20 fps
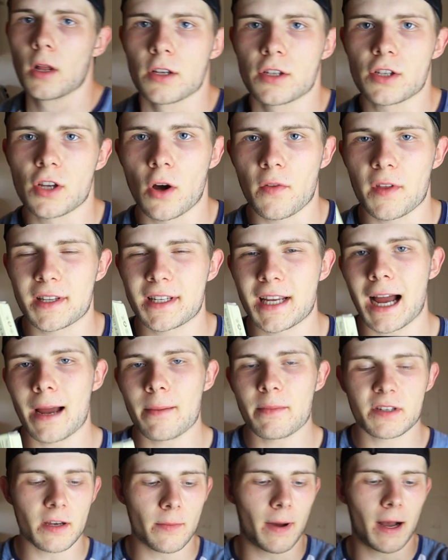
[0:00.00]
So the
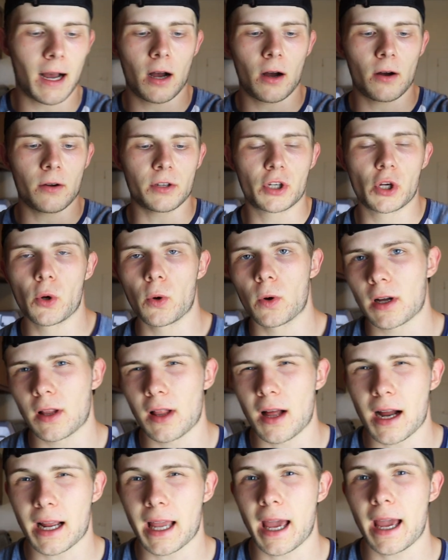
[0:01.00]
time is about 2
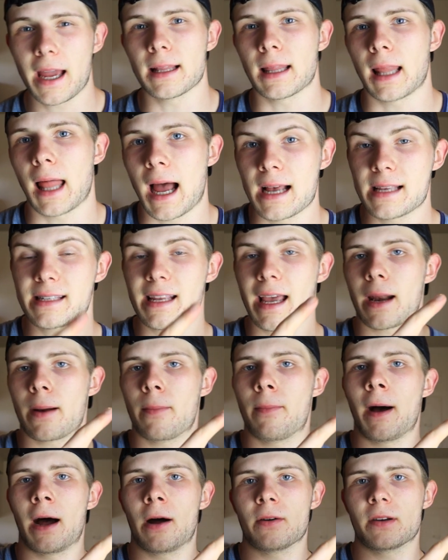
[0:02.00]
o'clock. I ate last at
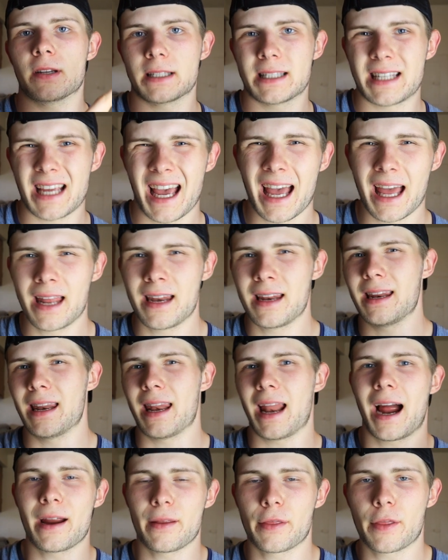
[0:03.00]
about
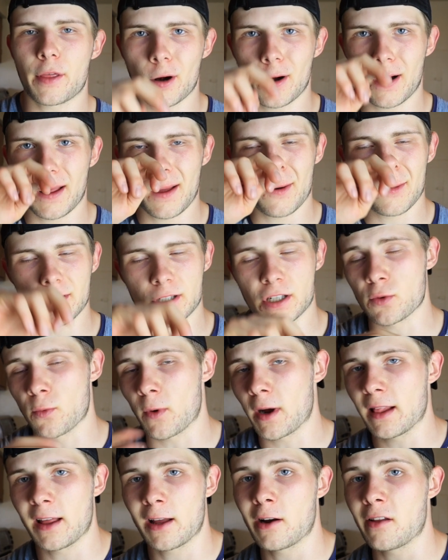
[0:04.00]
10, 9:30, which is
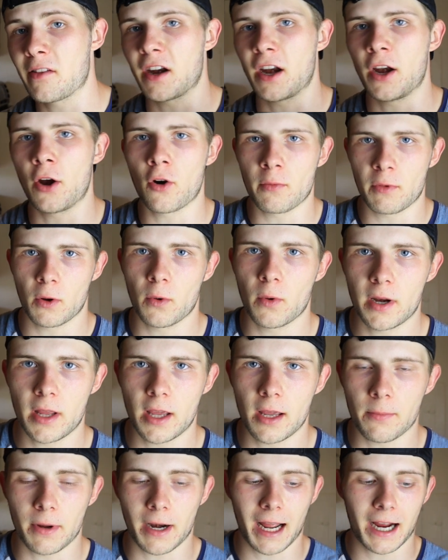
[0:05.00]
way later than I normally would
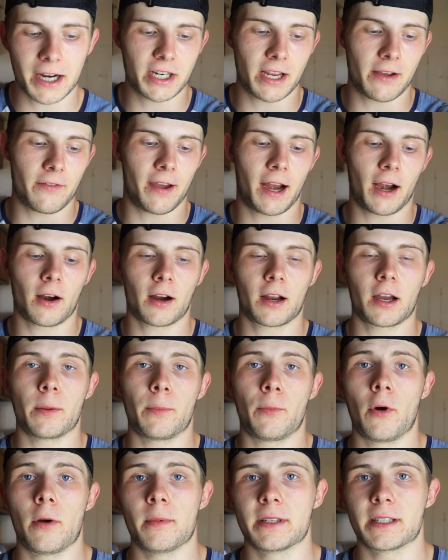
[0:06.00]
eat, but I actually have a haircut
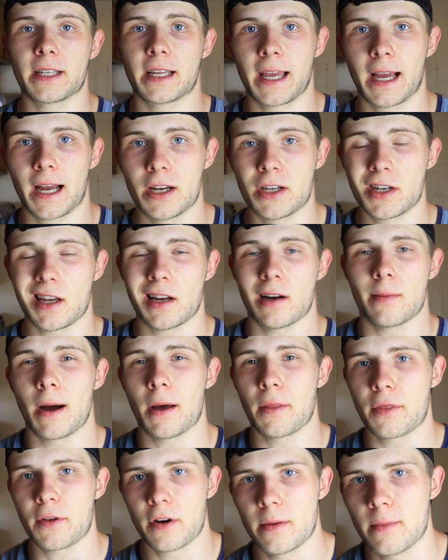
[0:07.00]
appointment to catch in
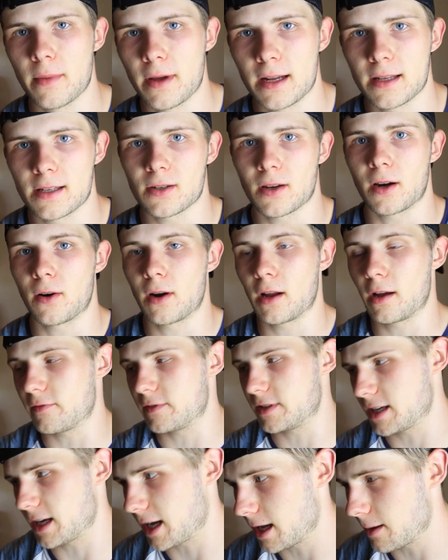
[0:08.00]
about 30 minutes, so I don't
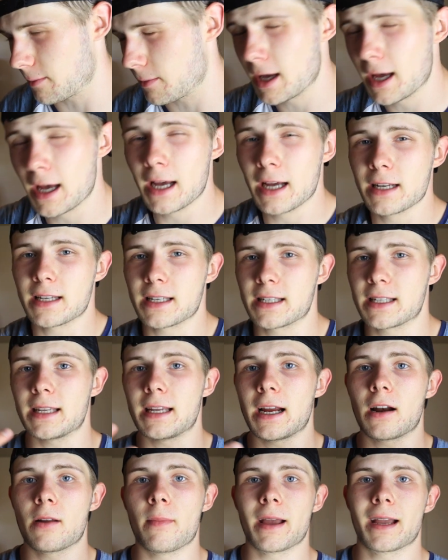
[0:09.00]
have time to sit
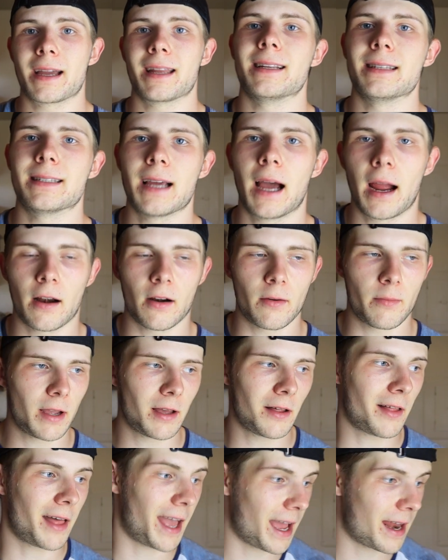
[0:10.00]
down and make an entire
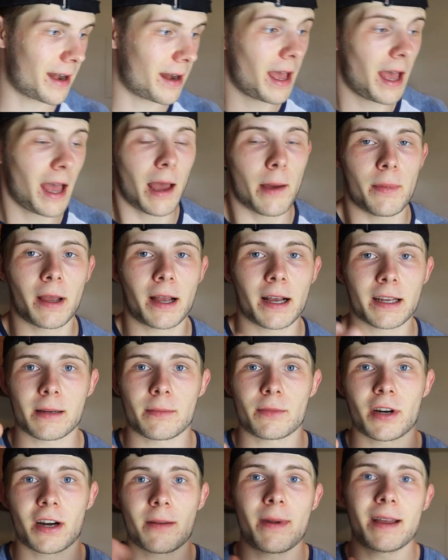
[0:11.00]
meal. And because
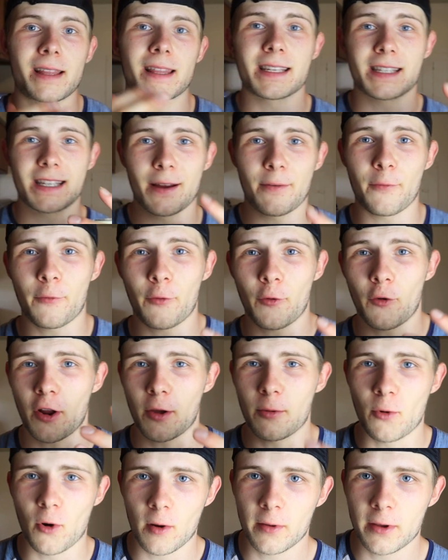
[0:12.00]
I'm trying to make this different from what
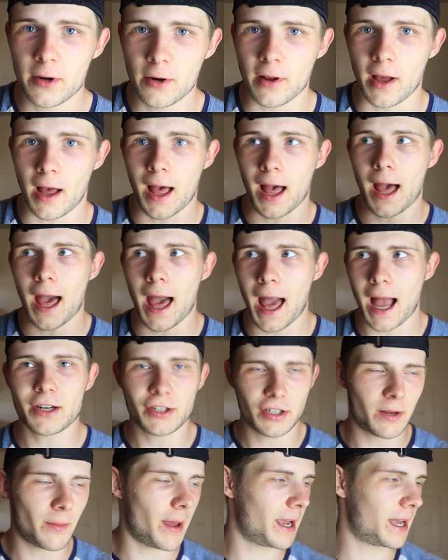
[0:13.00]
I normally do, to
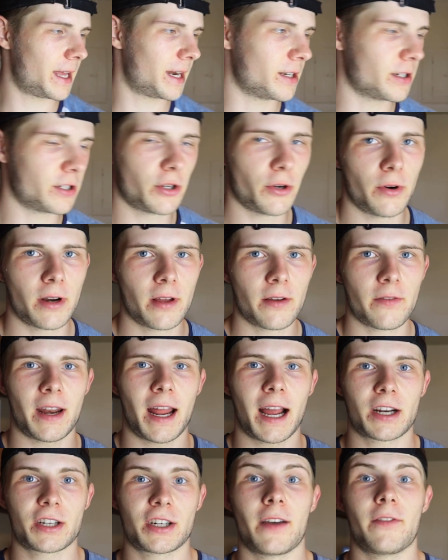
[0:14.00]
actually make it intuitive and
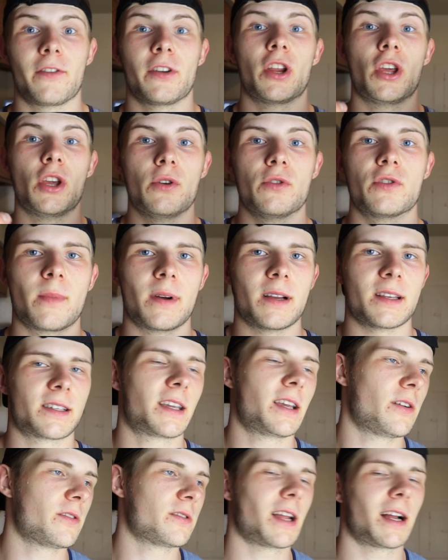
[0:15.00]
actually having to use my
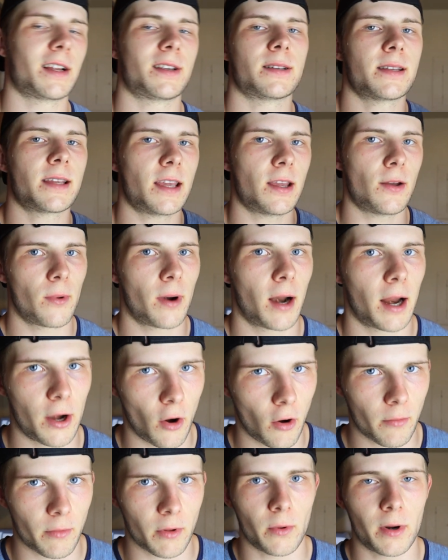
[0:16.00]
skills, not just eat what I
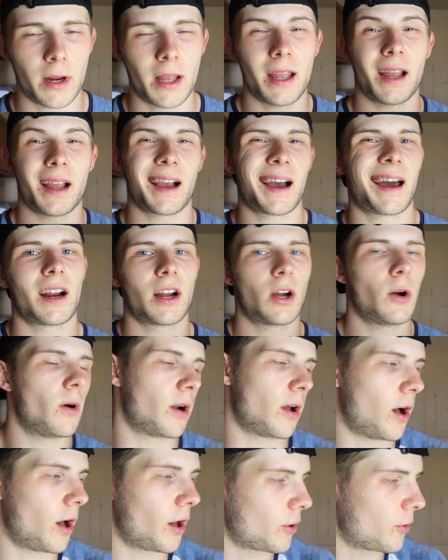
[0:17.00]
normally would eat and kind of go
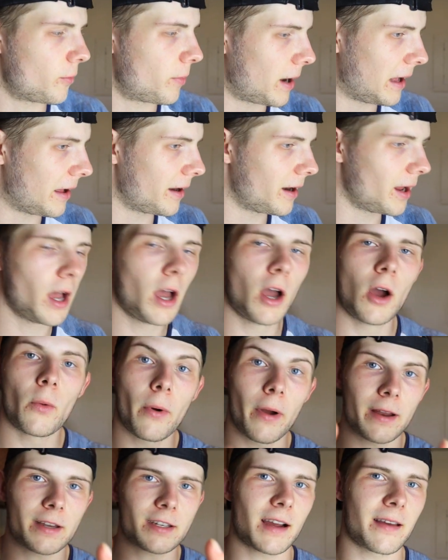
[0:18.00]
on autopilot,
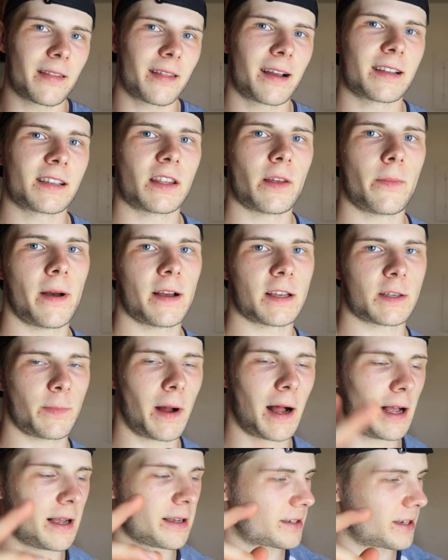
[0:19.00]
which I think is the best
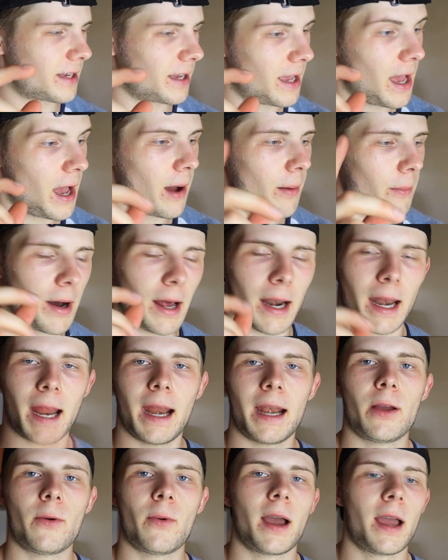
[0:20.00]
policy. But
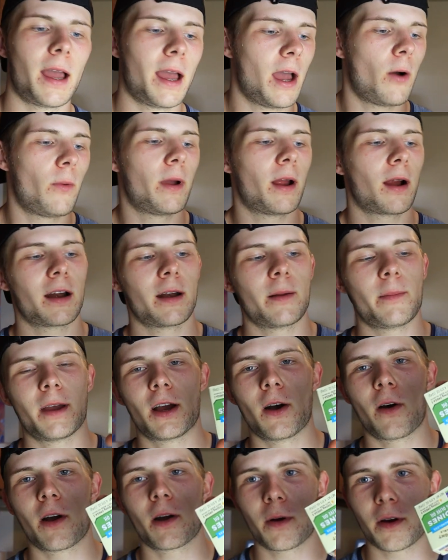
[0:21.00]
anyway, we are gonna be
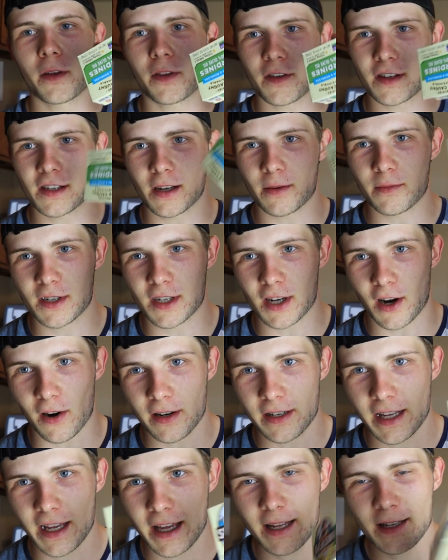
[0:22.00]
going with some
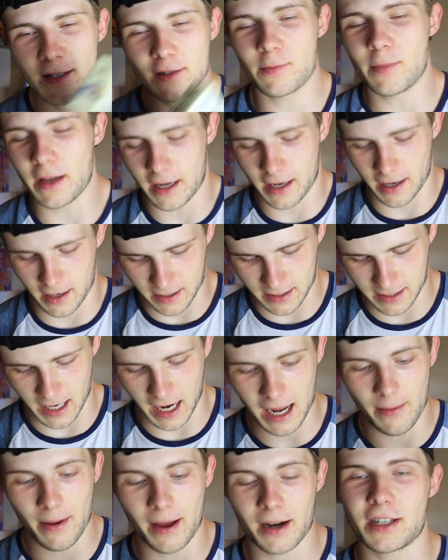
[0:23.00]
sardines because
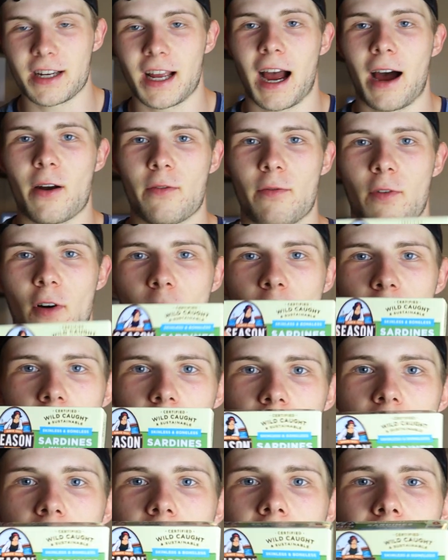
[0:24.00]
I'm actually out of all my
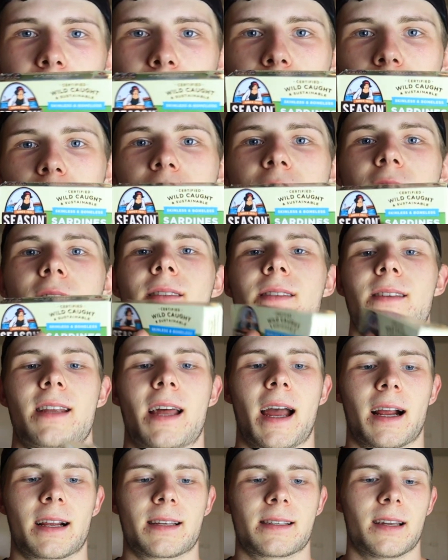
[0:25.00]
other high protein
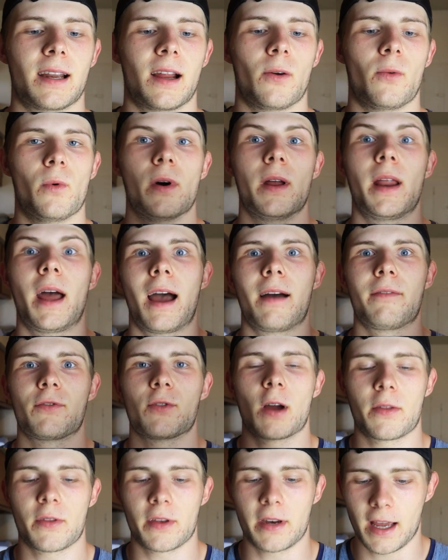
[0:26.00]
snacks that I would have
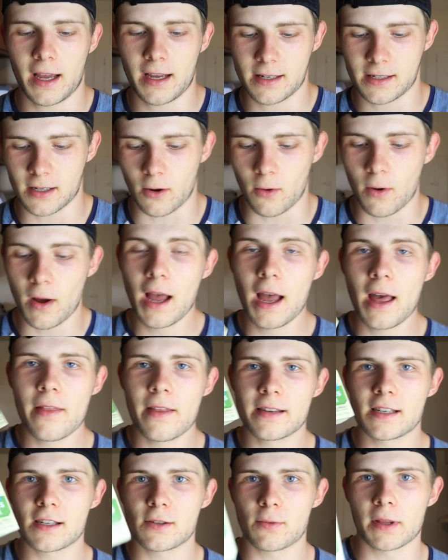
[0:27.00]
throughout the day. So
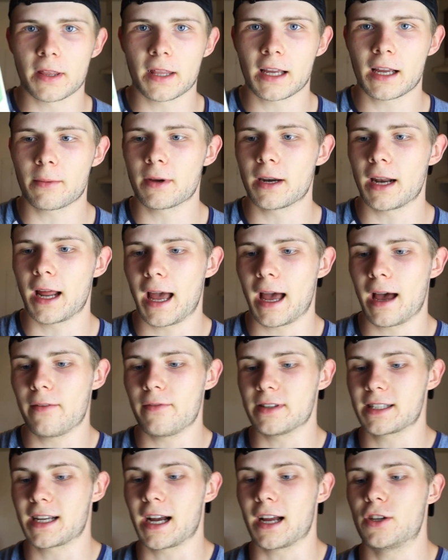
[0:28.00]
this is one thing I'm gonna have.
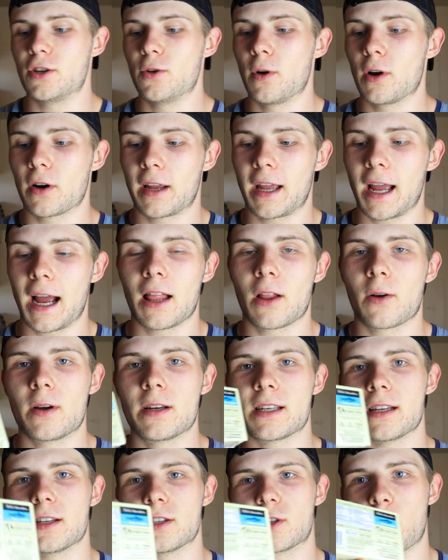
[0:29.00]
It's got 200
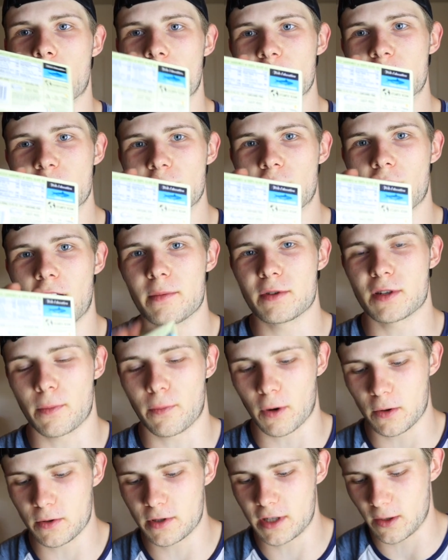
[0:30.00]
calories and 22 grams of
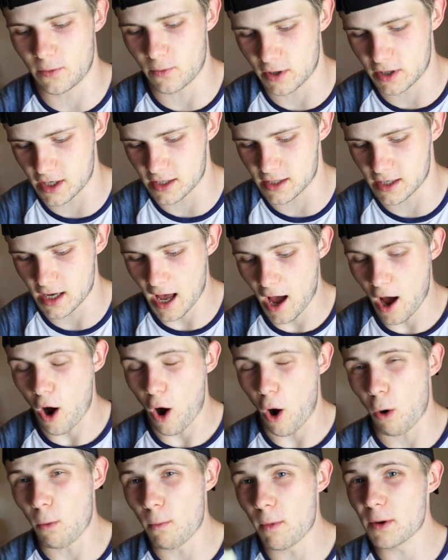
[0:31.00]
protein, which is
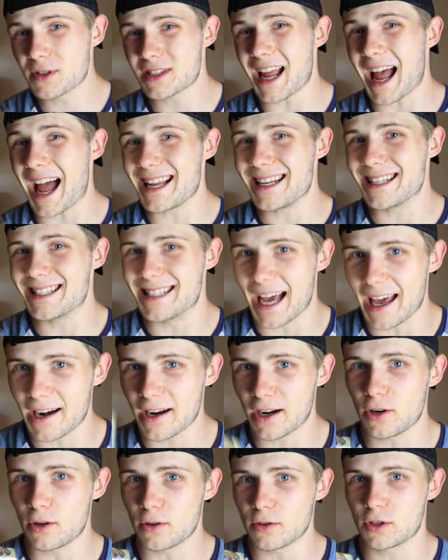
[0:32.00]
almost
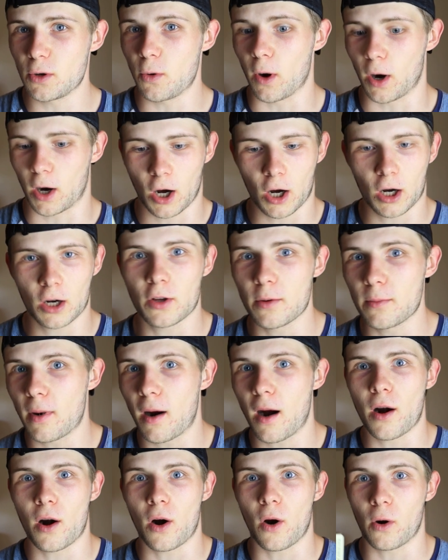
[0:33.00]
identical to a Kirkland
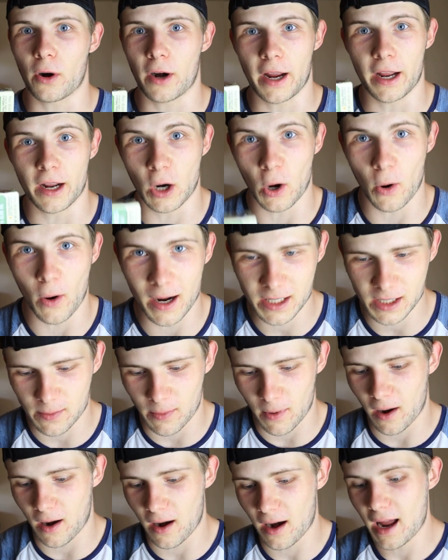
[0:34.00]
bar or a Quest
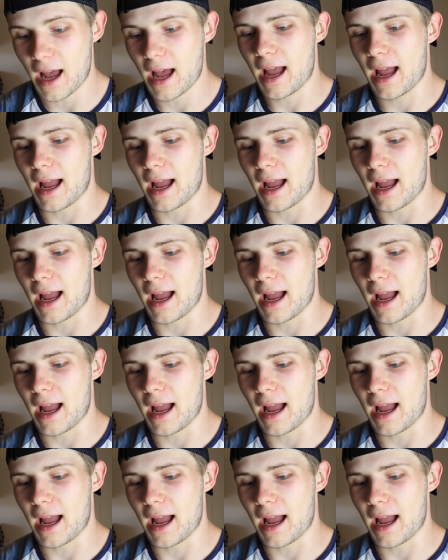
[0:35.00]
bar.